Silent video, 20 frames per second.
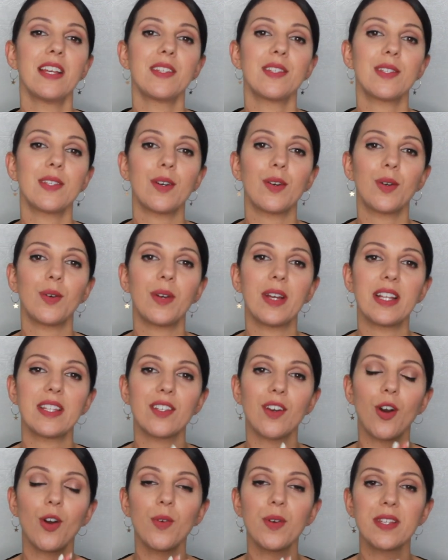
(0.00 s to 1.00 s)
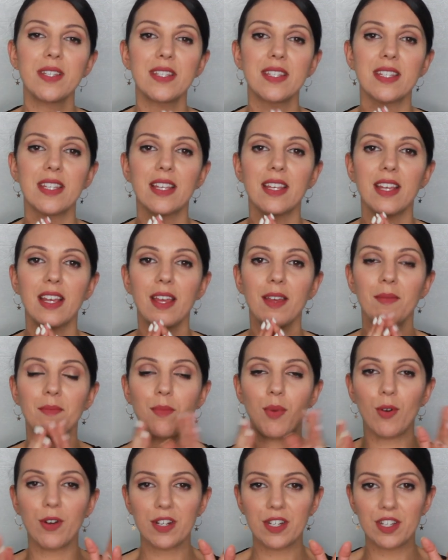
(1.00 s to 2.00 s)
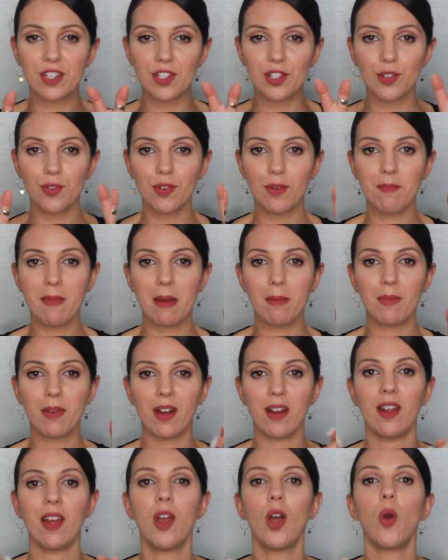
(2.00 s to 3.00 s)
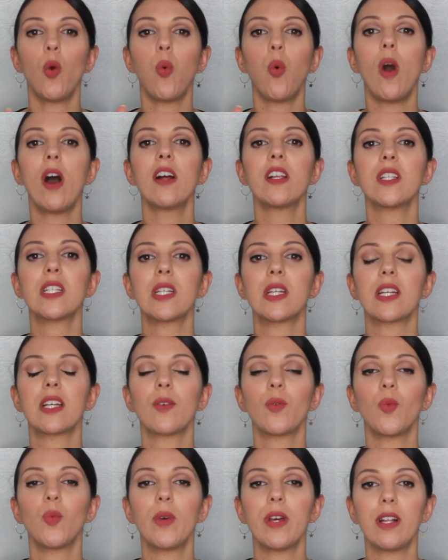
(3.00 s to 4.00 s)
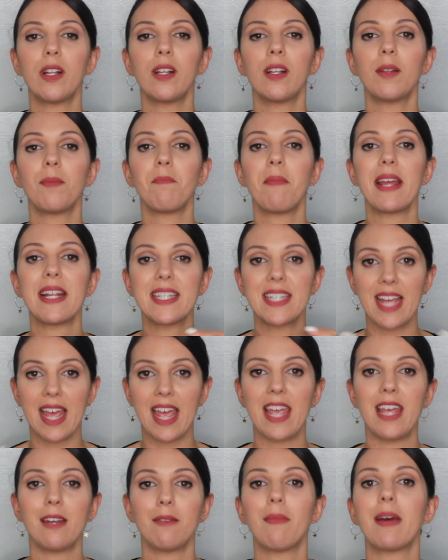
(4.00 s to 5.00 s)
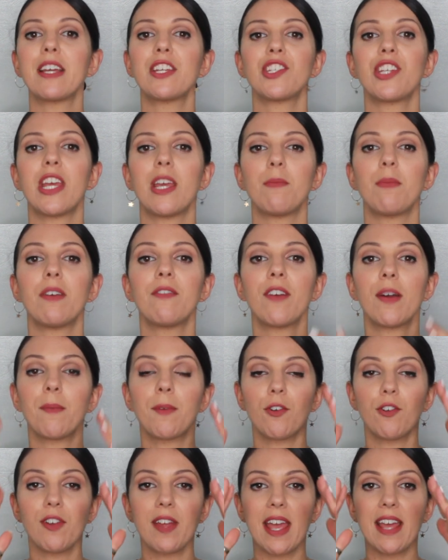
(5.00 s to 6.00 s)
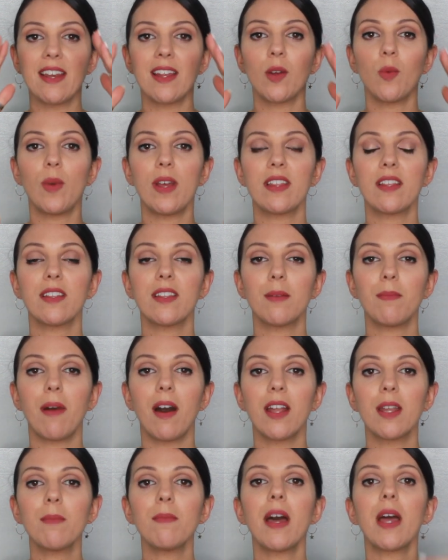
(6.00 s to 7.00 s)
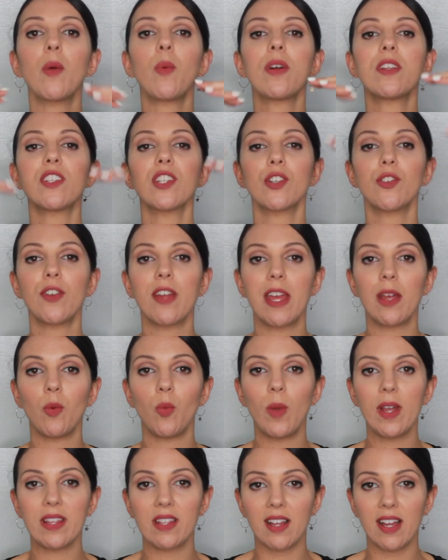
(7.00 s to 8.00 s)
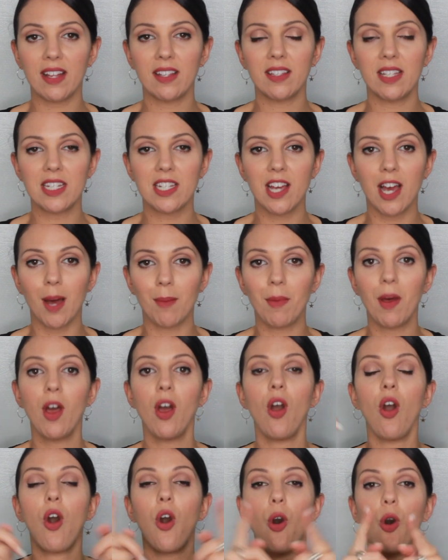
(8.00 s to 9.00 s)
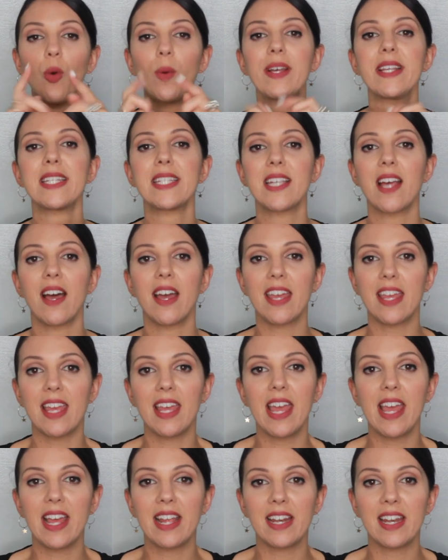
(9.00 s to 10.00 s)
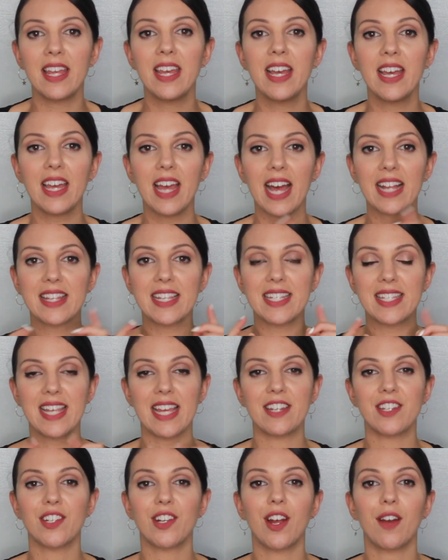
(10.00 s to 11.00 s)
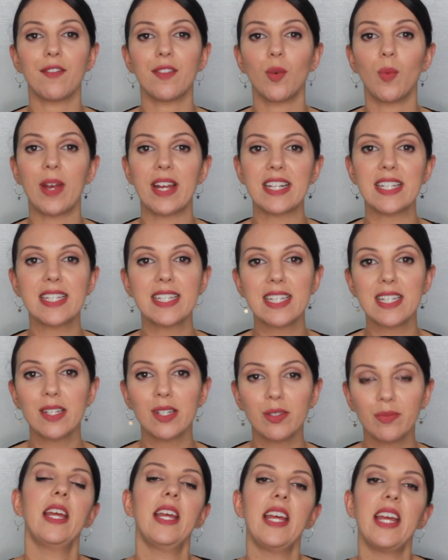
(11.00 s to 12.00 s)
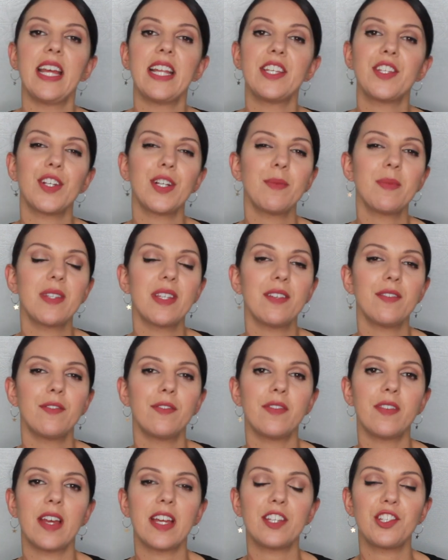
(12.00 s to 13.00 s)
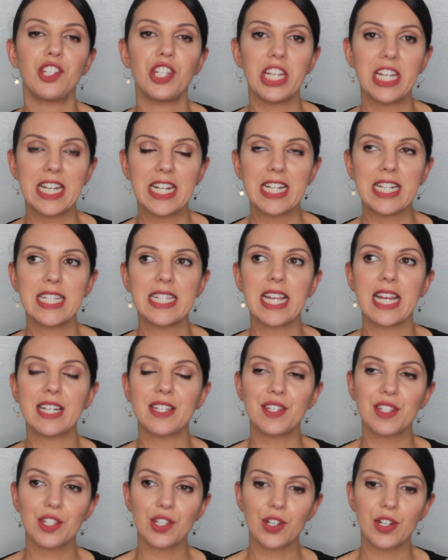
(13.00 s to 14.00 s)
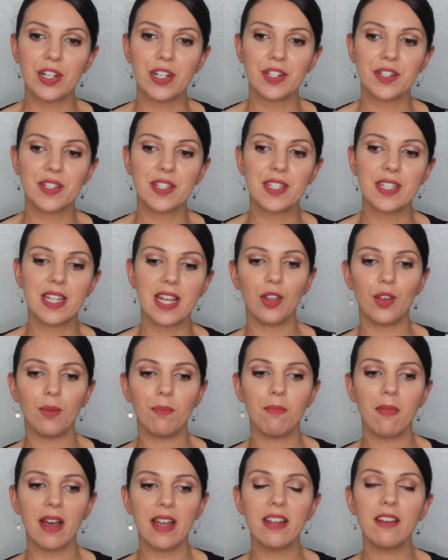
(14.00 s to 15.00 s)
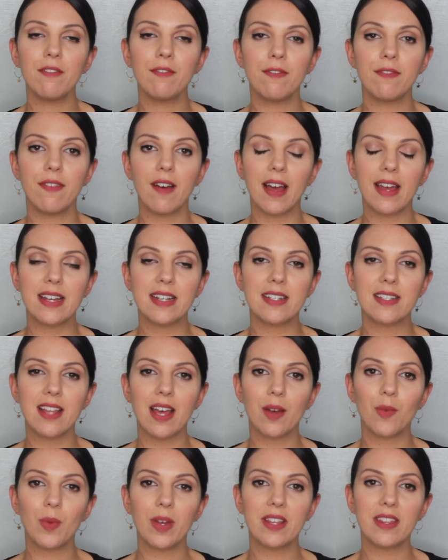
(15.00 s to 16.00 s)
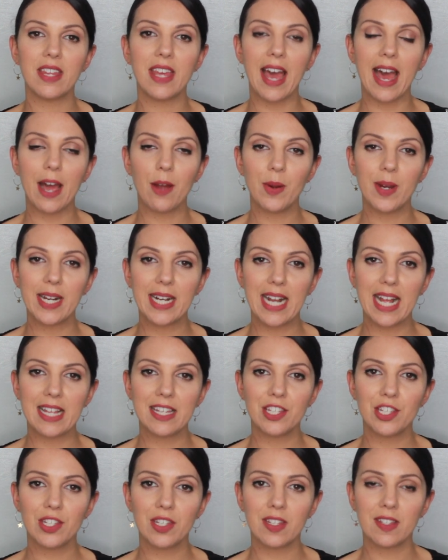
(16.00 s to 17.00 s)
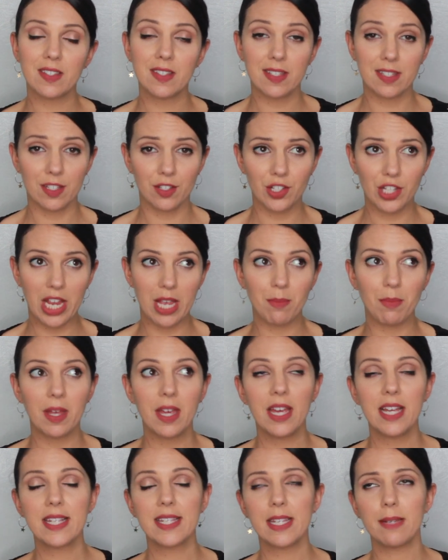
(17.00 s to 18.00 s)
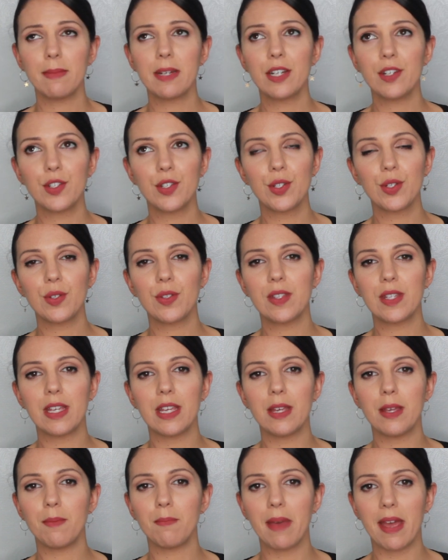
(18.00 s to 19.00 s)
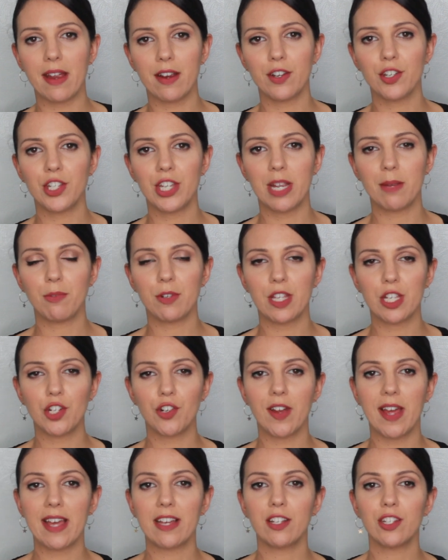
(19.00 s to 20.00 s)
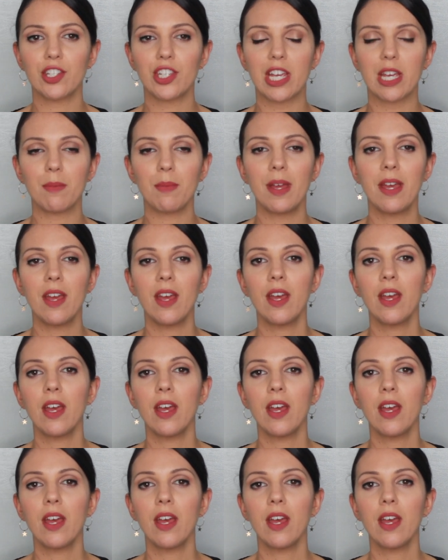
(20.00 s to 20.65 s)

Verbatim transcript: So it's always important to remember what will maintain my shape. If I'm creating width on the bottom, I want to create width on the top, always tying in at the center of the waist. In terms of jeans and skirts, you might find that with the hourglass shape, similar to the pear shape or the triangle shape,